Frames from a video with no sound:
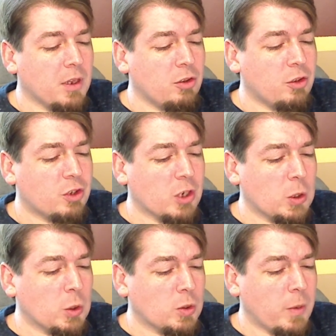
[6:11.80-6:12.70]

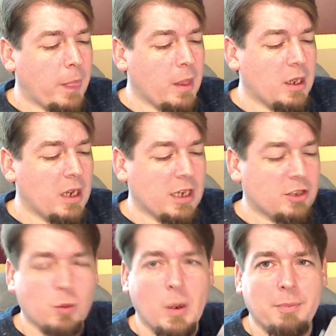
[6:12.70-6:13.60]
So I
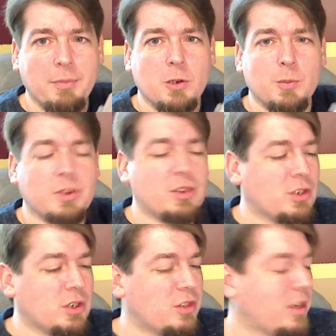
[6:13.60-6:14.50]
swap their
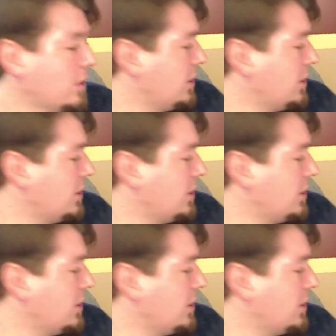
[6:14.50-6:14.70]
positions every